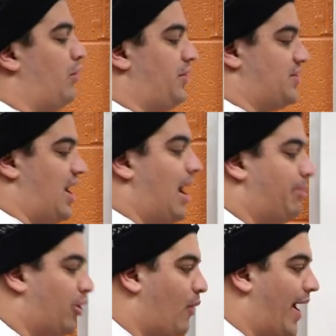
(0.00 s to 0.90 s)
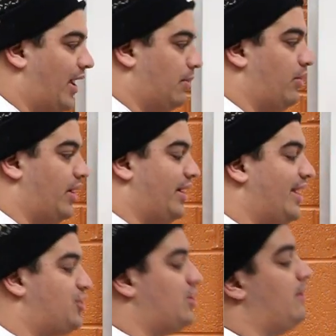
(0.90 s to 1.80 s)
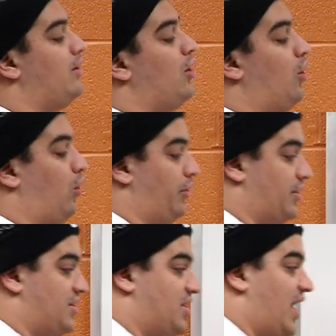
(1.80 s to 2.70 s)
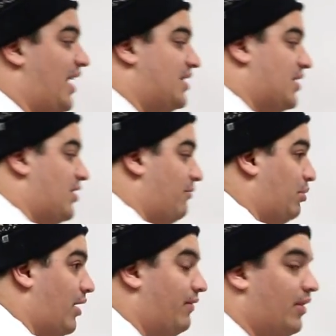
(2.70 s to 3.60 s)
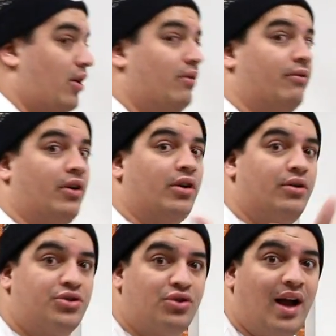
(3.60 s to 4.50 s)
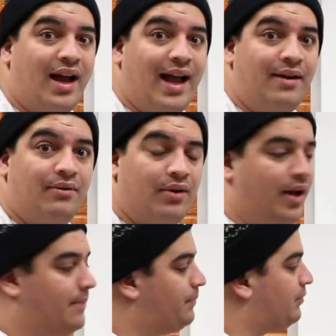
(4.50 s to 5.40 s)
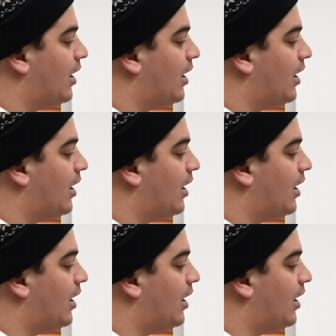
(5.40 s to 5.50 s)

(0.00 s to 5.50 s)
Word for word: or there's a hypercoagulable condition or there's stasis of blood flow, Virchow's triad, right?